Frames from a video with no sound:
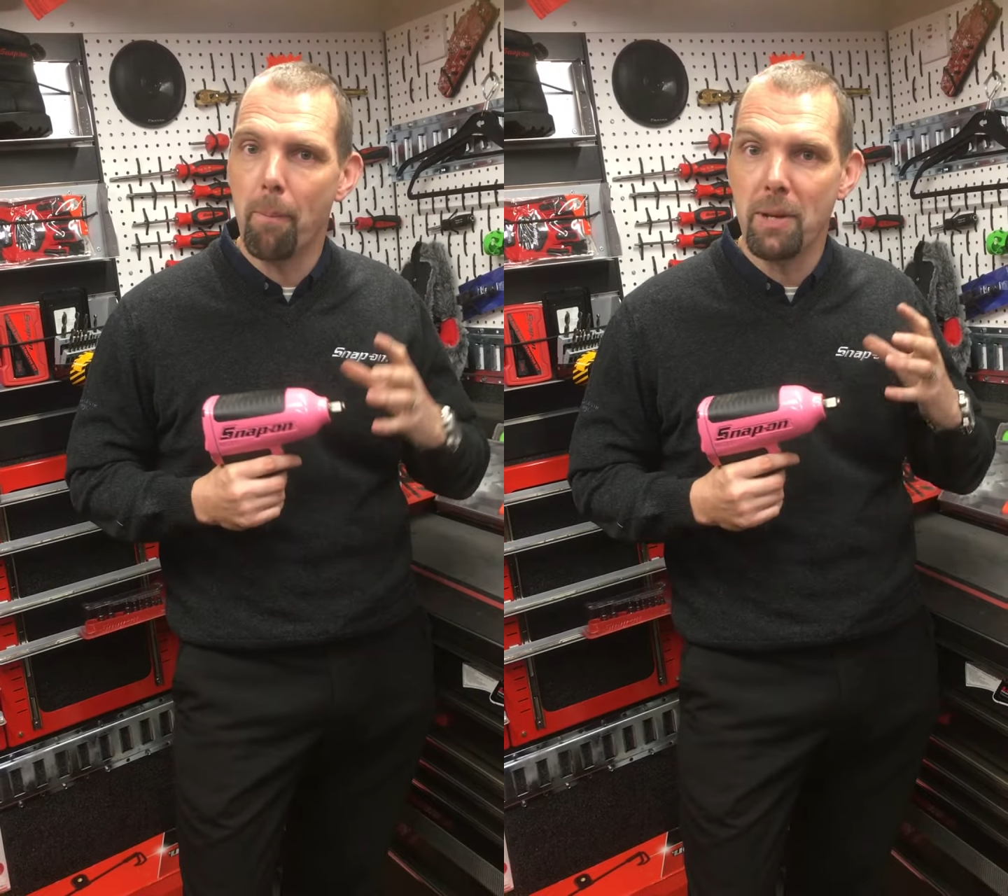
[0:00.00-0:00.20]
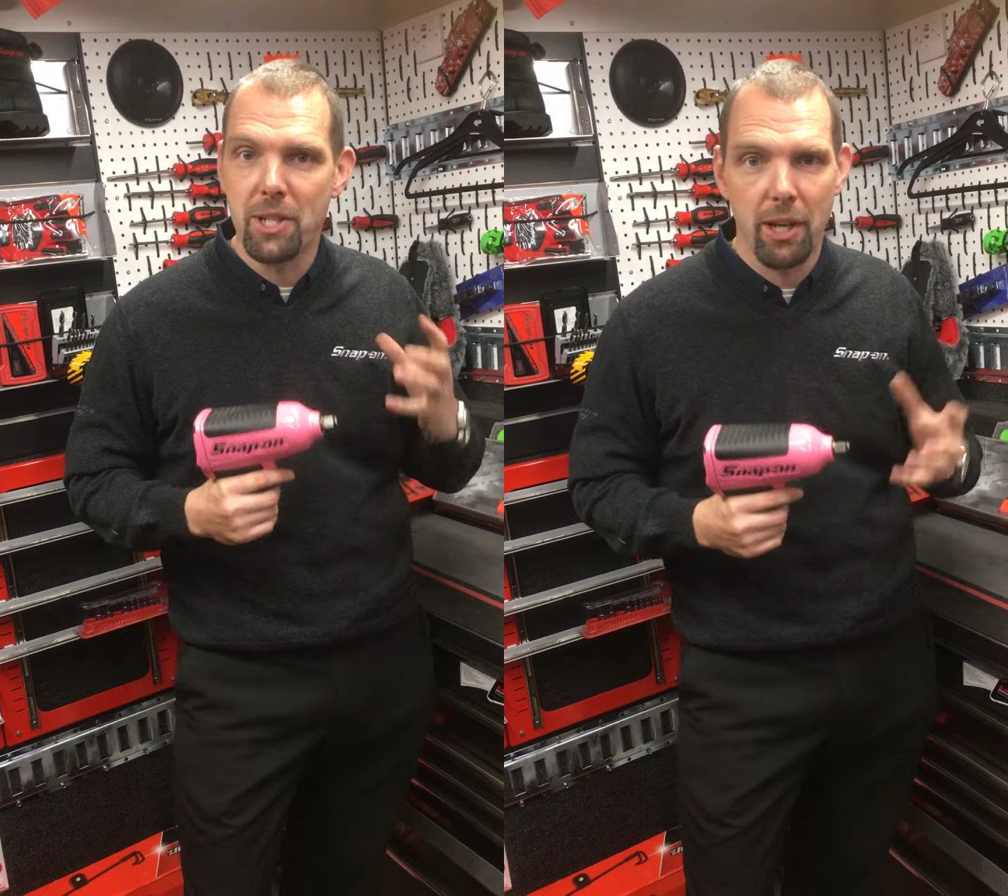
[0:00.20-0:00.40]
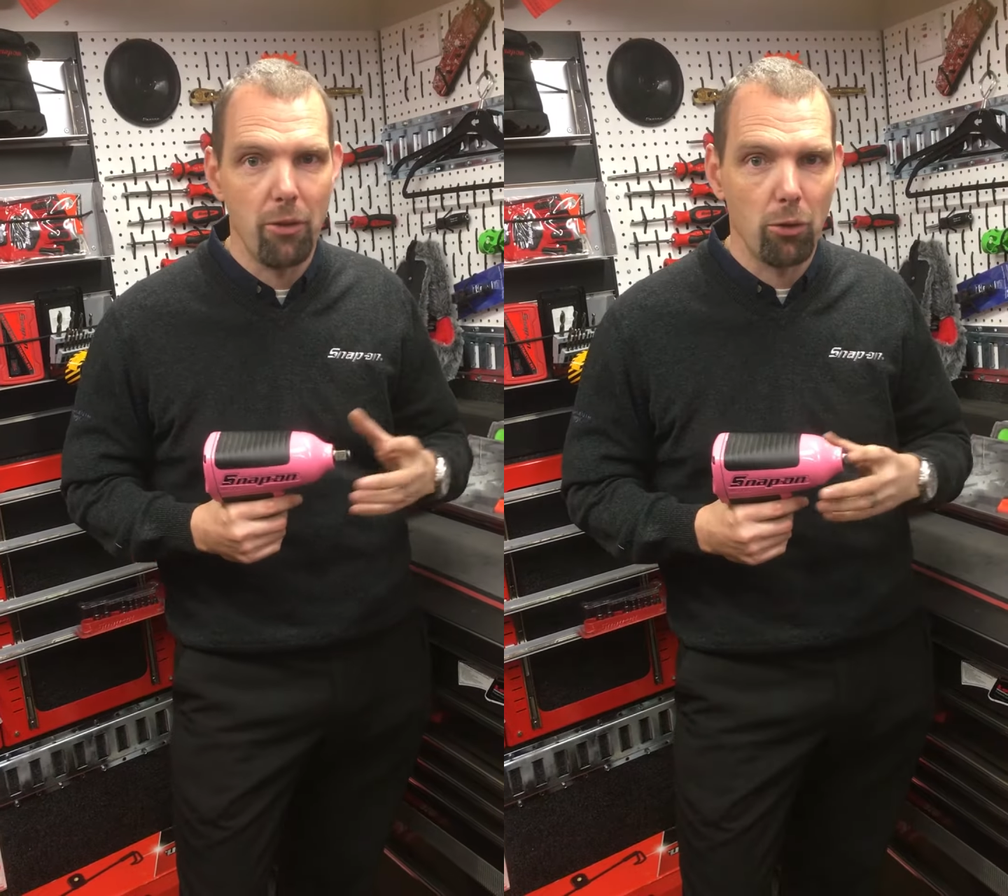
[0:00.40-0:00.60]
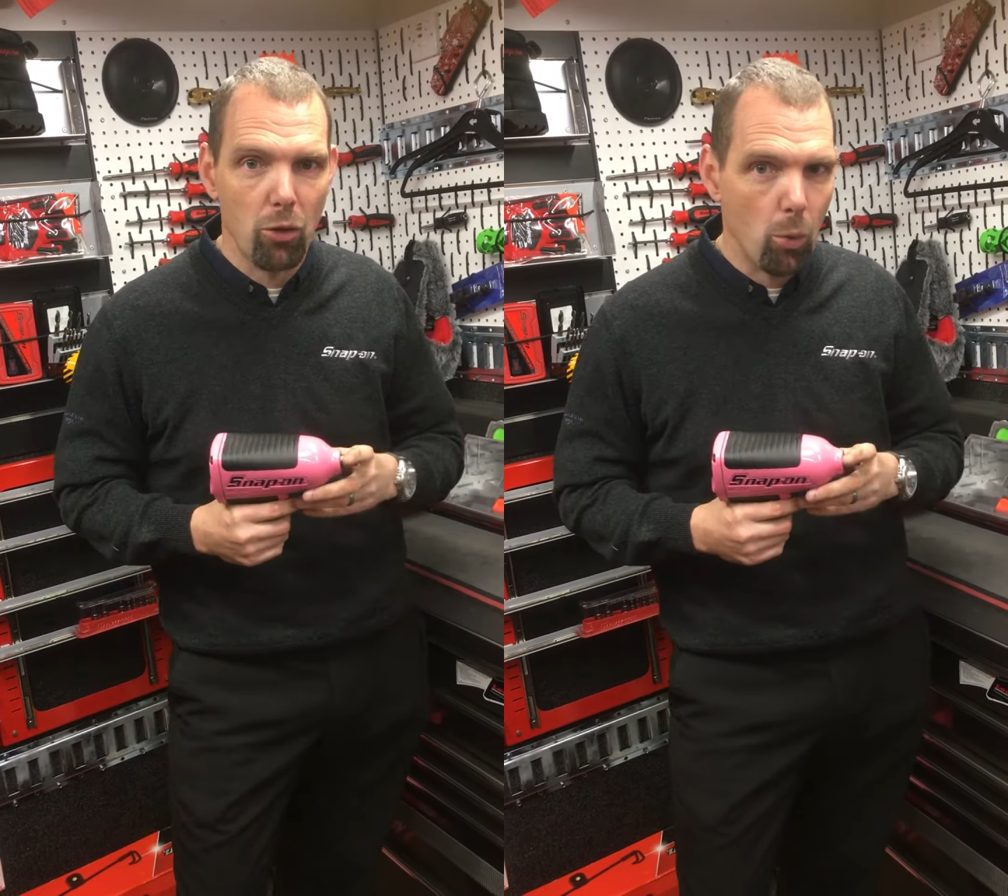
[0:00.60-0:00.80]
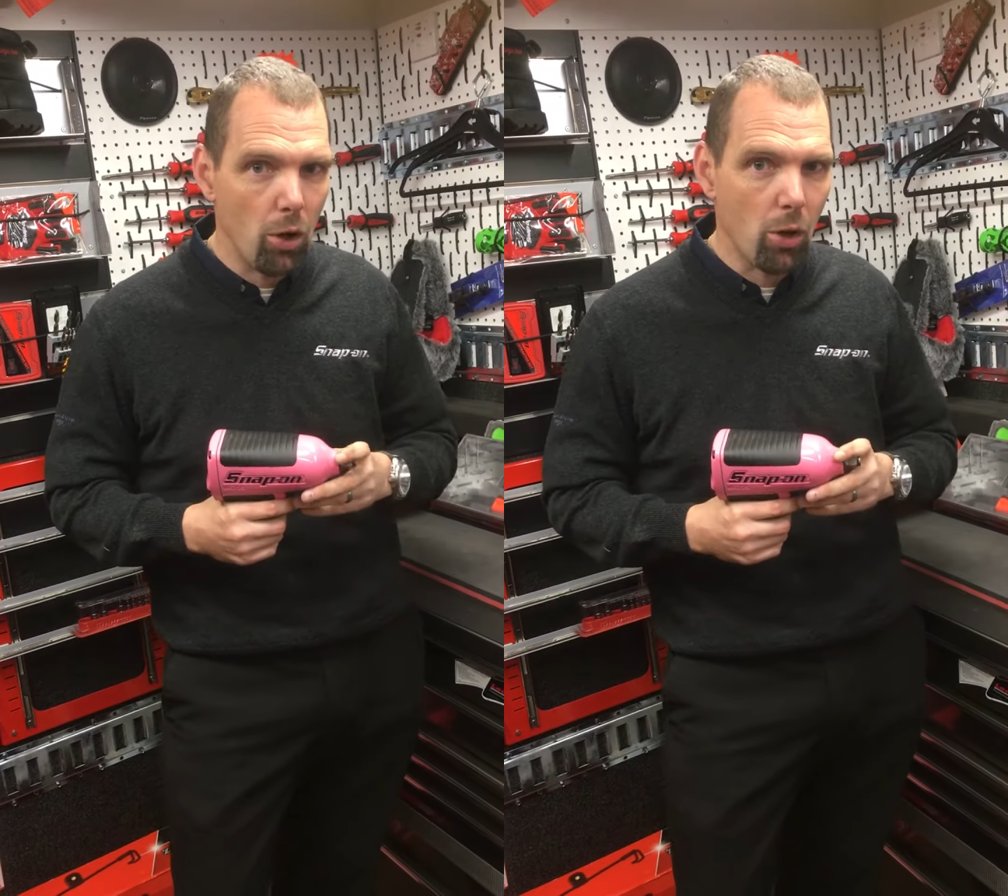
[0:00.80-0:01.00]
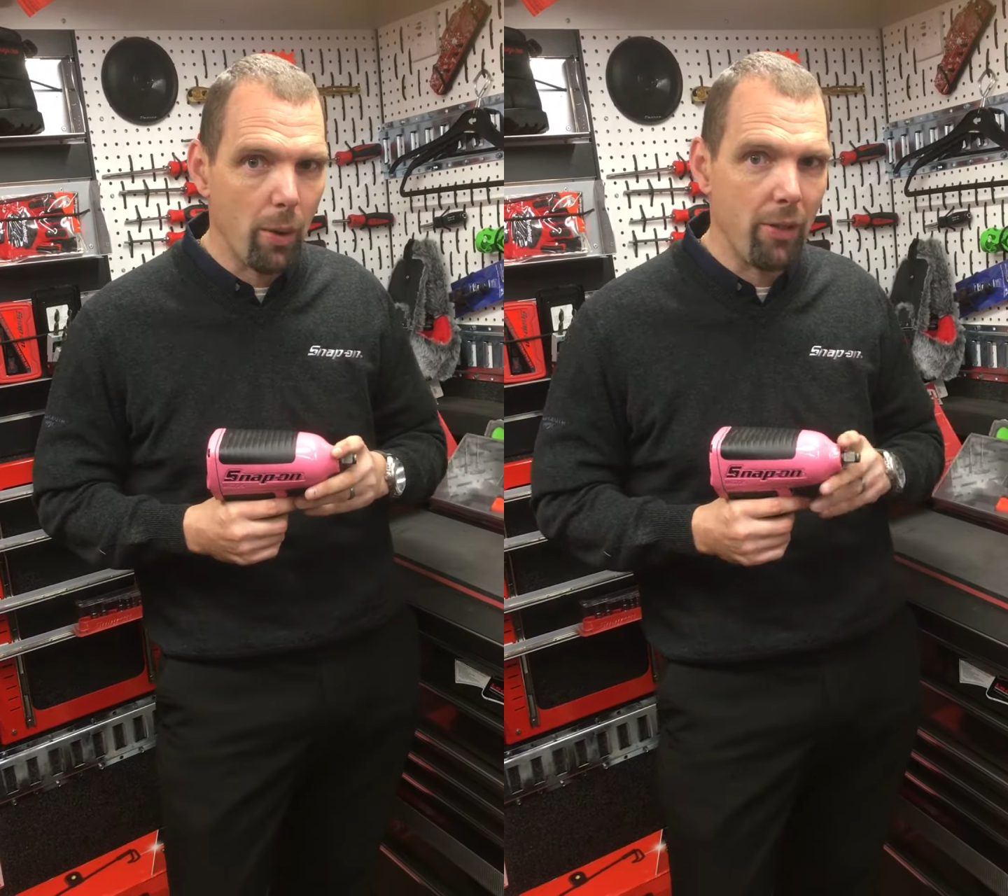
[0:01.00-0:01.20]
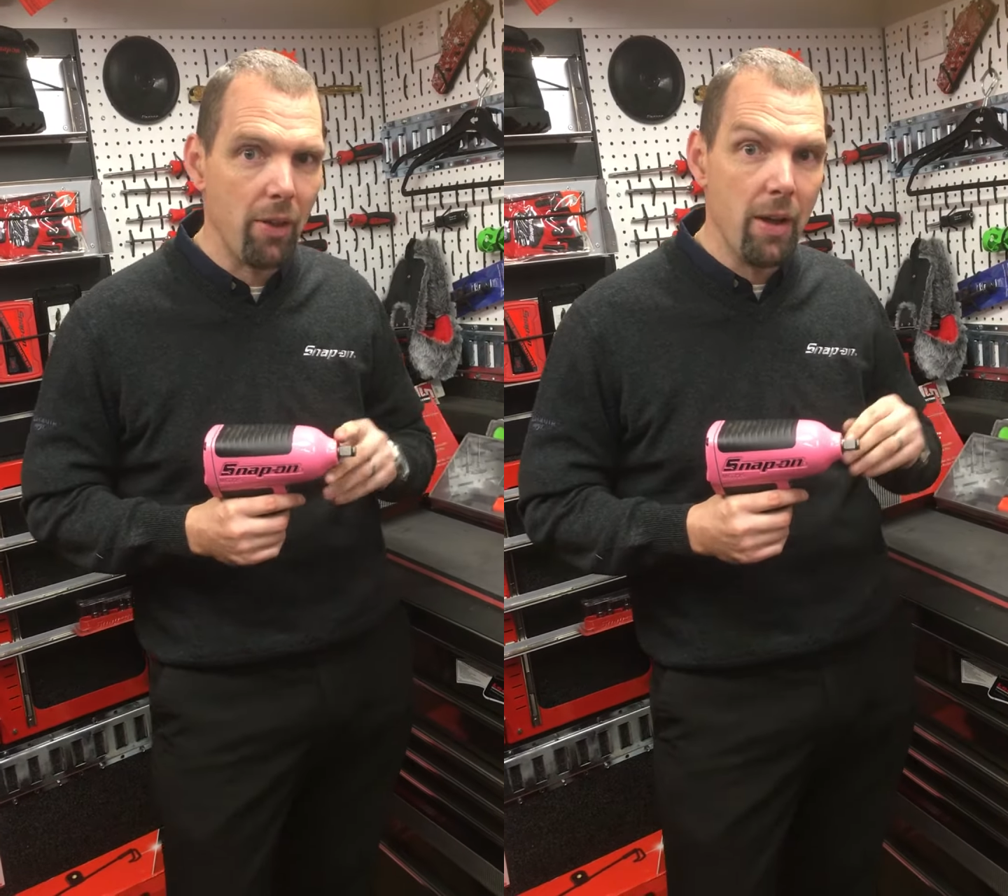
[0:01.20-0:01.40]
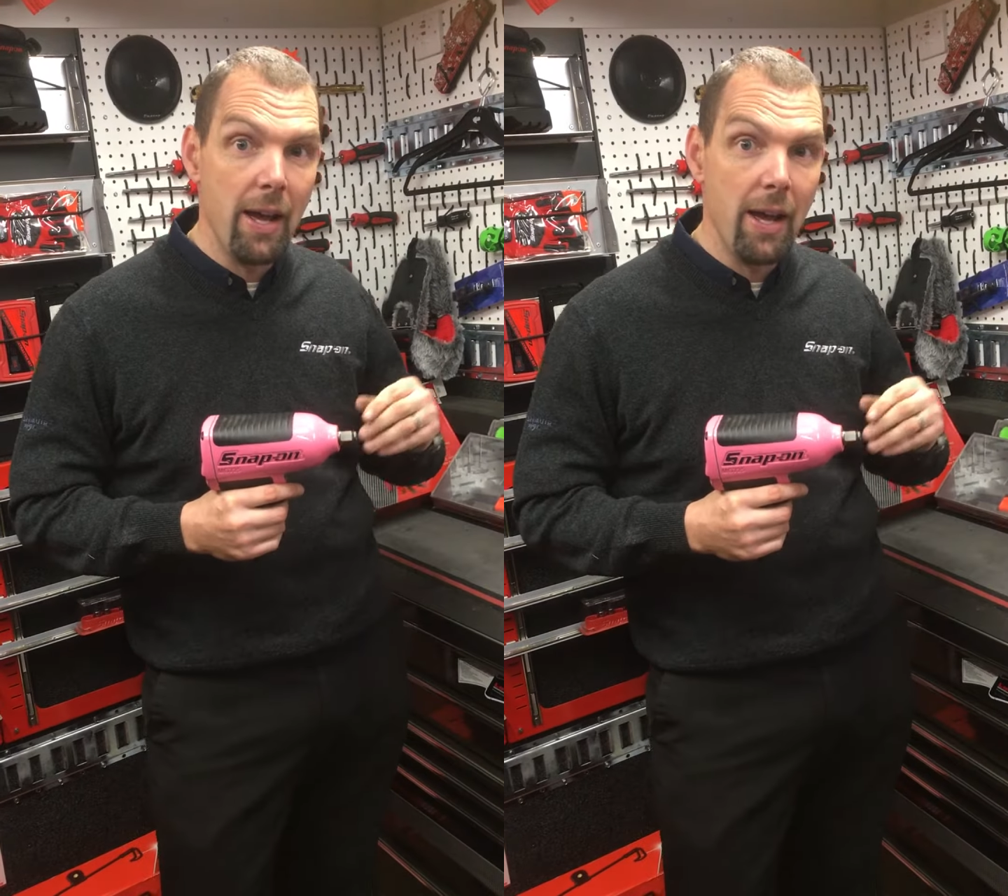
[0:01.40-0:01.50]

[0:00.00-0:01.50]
material to work with.